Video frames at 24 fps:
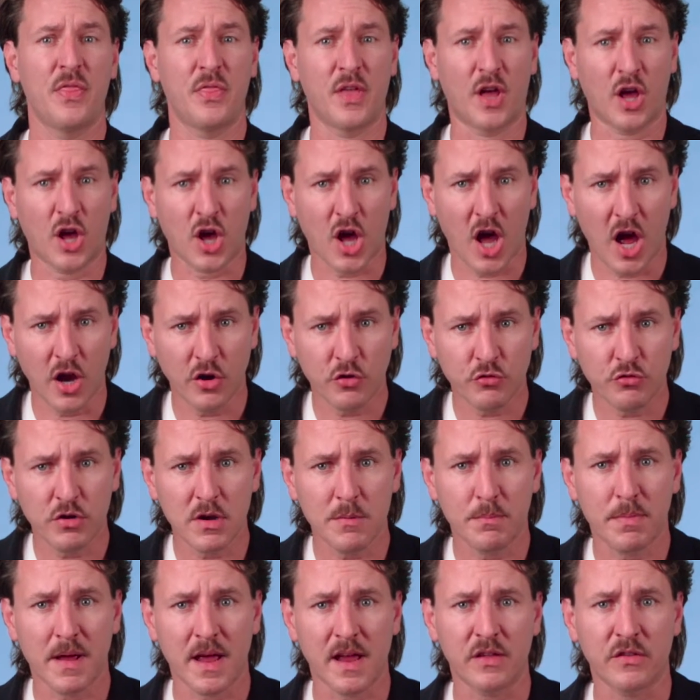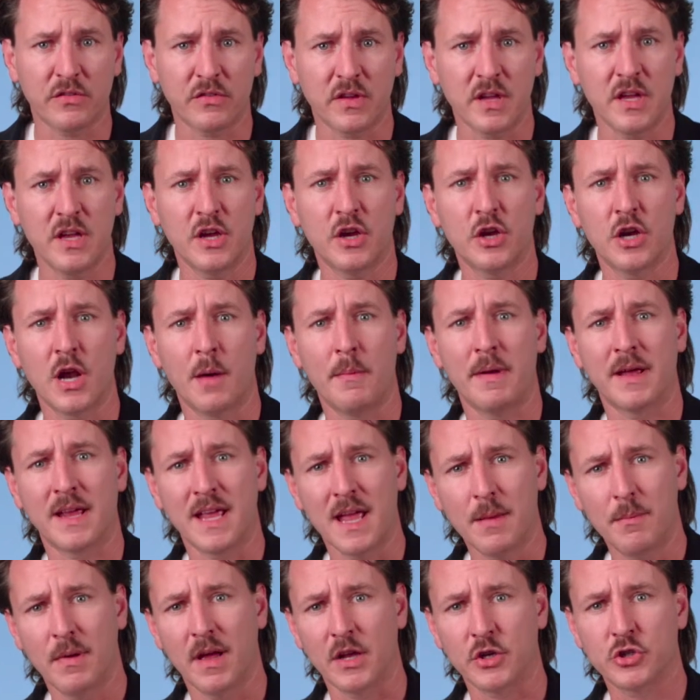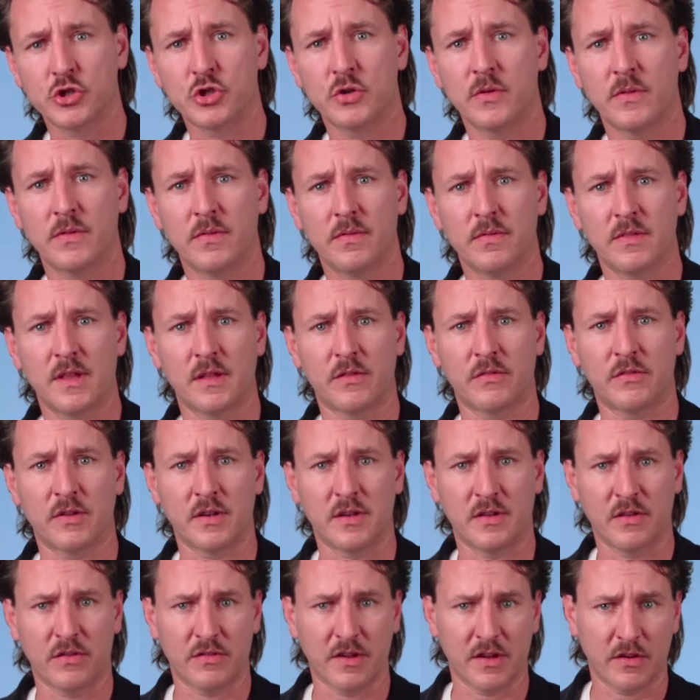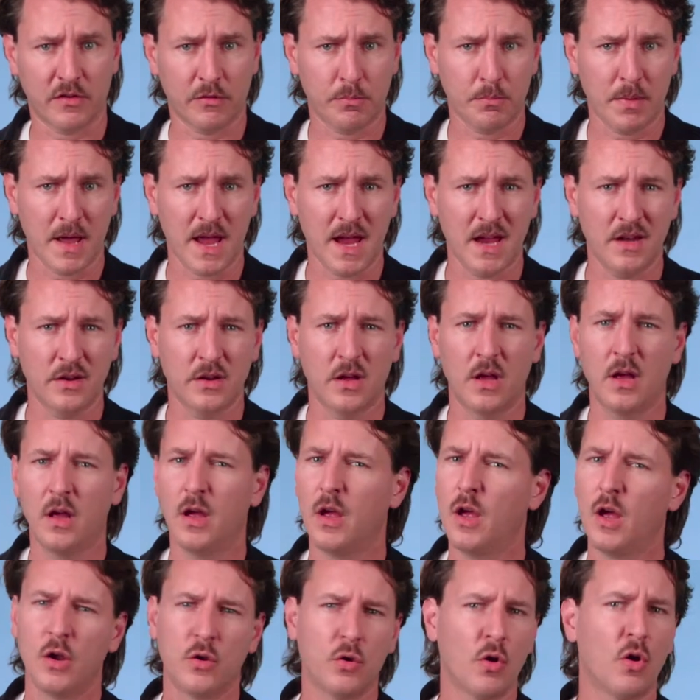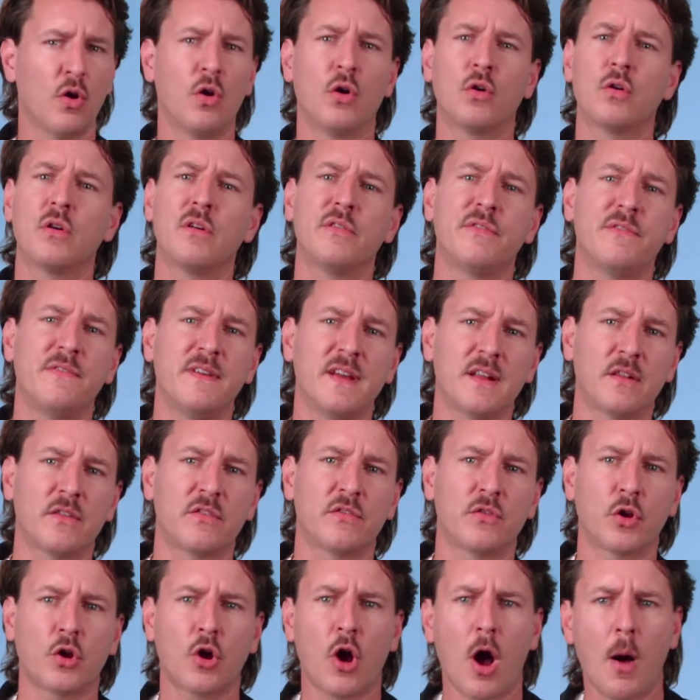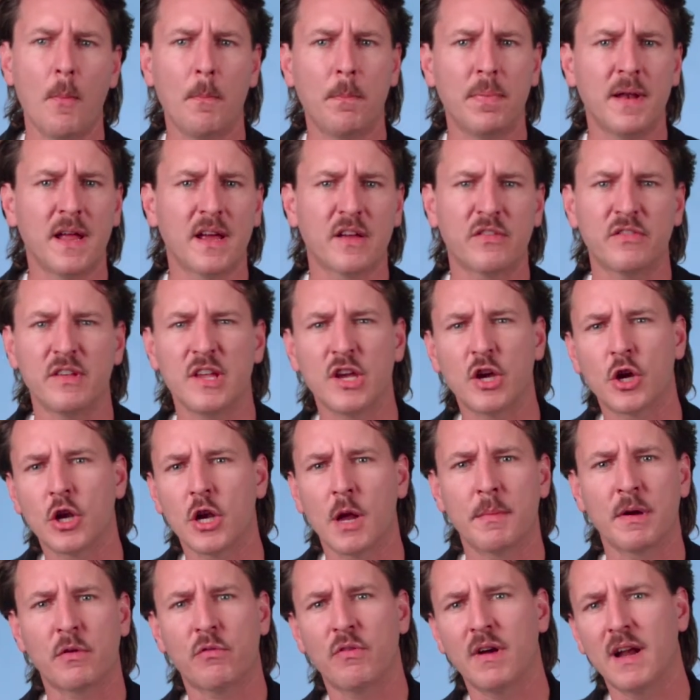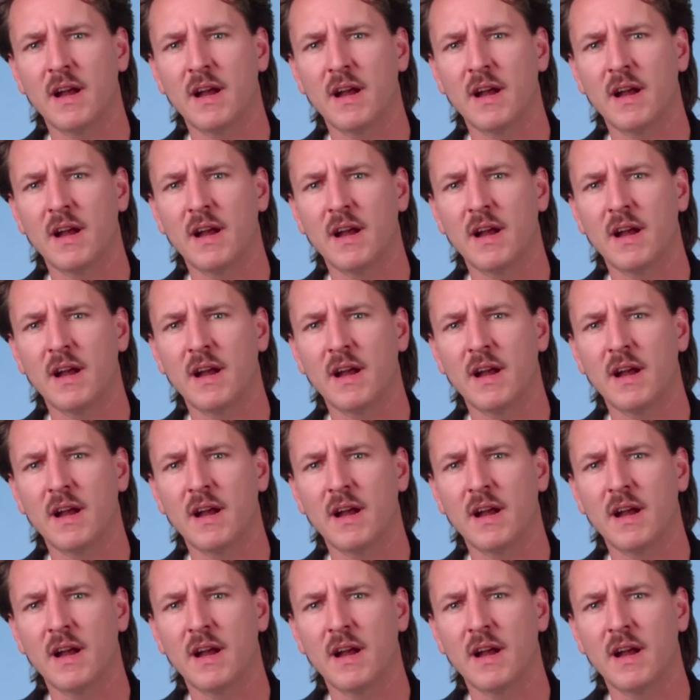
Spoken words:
The country-based economic image that statistics paint no longer fits the complex economic